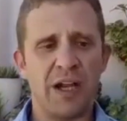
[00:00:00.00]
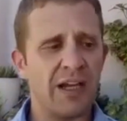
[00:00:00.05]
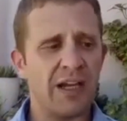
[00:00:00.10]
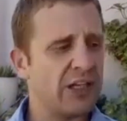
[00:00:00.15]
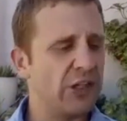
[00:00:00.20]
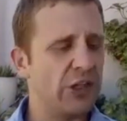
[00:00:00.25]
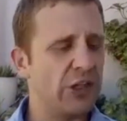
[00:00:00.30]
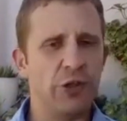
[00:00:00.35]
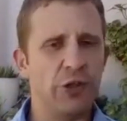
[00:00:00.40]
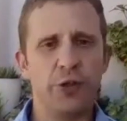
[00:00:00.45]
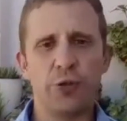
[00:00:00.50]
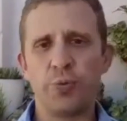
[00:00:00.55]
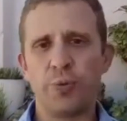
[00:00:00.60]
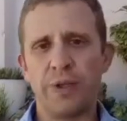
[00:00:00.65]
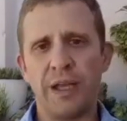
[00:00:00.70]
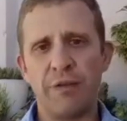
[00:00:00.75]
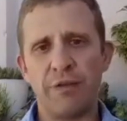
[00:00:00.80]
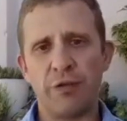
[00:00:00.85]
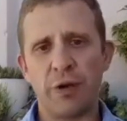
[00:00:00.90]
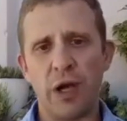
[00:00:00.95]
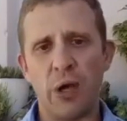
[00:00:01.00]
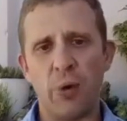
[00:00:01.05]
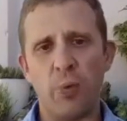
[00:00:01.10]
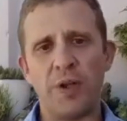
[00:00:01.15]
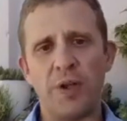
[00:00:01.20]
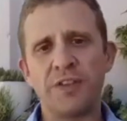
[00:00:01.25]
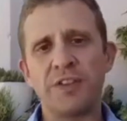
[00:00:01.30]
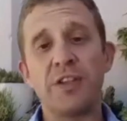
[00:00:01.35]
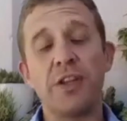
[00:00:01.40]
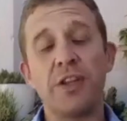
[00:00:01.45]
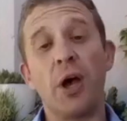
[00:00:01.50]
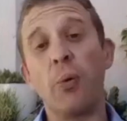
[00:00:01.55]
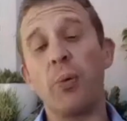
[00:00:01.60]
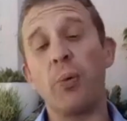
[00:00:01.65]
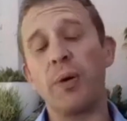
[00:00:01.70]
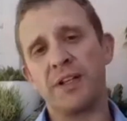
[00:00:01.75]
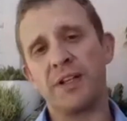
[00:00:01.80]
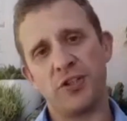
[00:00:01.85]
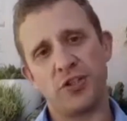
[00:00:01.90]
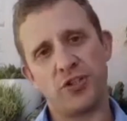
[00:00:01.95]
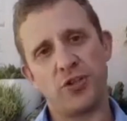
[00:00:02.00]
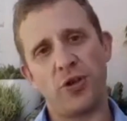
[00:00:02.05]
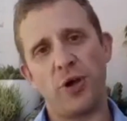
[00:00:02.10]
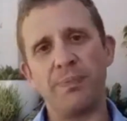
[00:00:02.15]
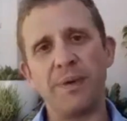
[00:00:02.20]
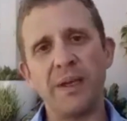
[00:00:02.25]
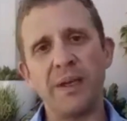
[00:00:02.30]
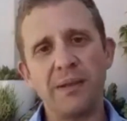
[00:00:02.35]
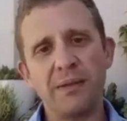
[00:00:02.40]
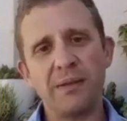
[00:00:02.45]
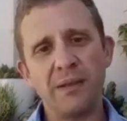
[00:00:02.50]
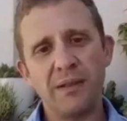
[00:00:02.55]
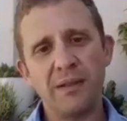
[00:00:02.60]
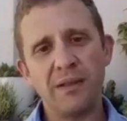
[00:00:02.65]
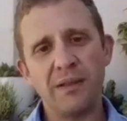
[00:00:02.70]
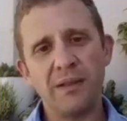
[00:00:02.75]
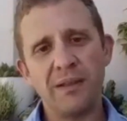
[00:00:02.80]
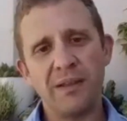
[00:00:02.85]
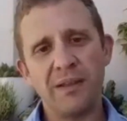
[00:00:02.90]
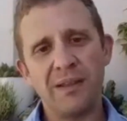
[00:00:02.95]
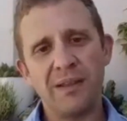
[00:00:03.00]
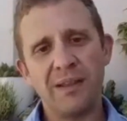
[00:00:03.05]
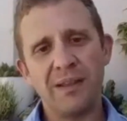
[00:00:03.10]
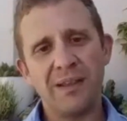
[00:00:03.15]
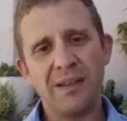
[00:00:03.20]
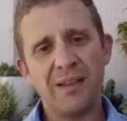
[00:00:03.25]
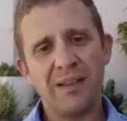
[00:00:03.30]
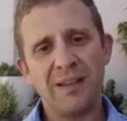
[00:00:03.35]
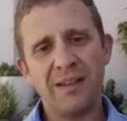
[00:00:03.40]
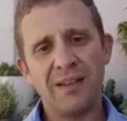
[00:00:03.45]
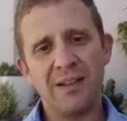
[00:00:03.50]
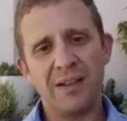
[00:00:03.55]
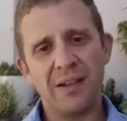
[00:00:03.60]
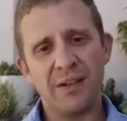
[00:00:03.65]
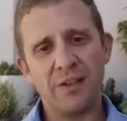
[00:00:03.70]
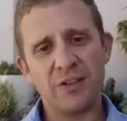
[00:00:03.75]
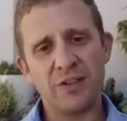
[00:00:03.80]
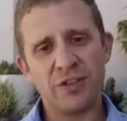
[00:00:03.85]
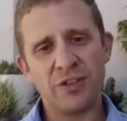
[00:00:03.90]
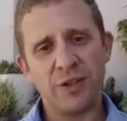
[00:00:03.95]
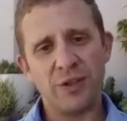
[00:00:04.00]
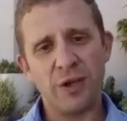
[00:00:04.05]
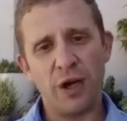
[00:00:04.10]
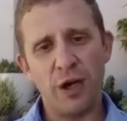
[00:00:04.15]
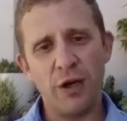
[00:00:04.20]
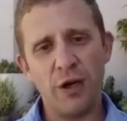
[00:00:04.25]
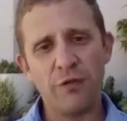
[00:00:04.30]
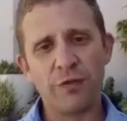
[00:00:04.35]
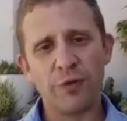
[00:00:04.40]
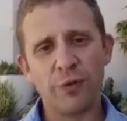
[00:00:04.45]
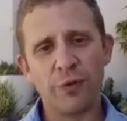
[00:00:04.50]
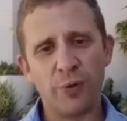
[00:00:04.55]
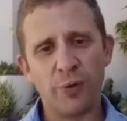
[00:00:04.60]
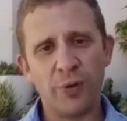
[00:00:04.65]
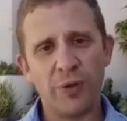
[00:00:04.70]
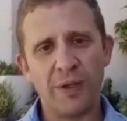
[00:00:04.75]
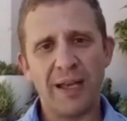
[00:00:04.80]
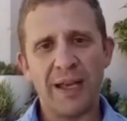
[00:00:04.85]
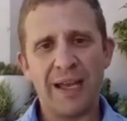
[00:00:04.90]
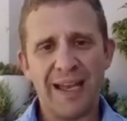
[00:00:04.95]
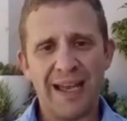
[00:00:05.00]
I can loot whatever I want and no one can stop me. You know, so overall,